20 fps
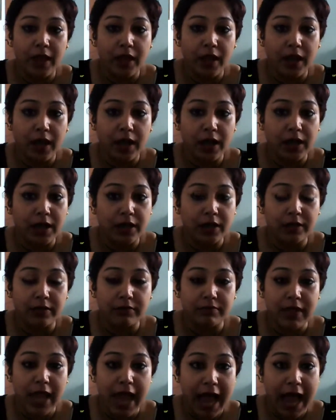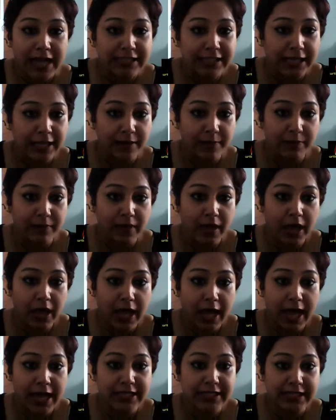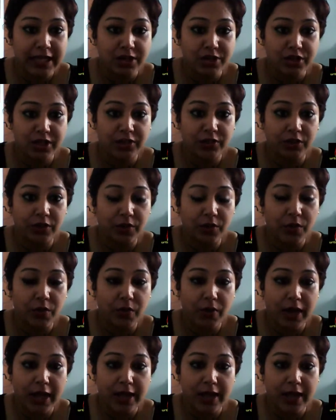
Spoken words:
add Sanchit, or go